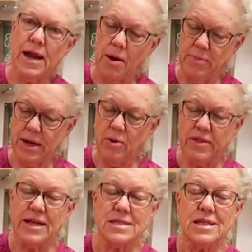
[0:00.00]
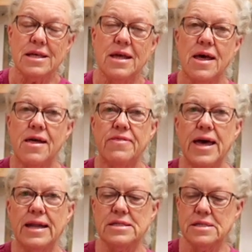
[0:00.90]
out. But anyway,
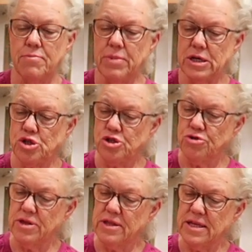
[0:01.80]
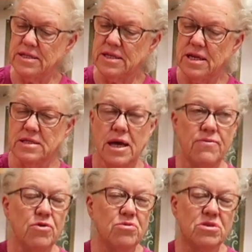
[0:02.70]
that is the mixture that this is.
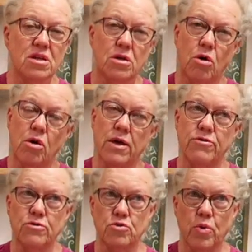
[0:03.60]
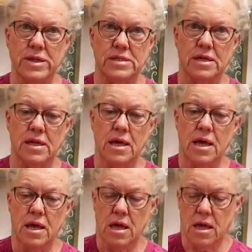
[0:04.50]
I've used canola, I've used Wesson.
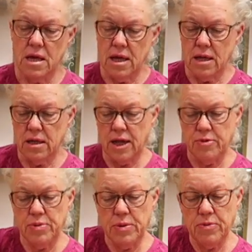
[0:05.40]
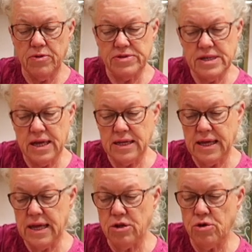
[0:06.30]
A lot of people have said,
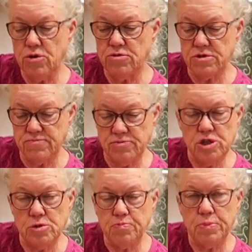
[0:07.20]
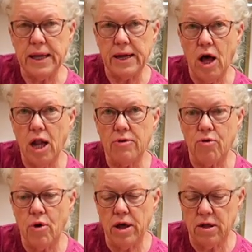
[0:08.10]
can you use just plain olive
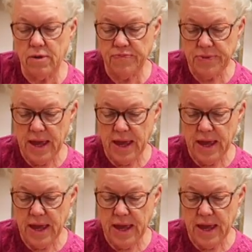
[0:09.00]
oil?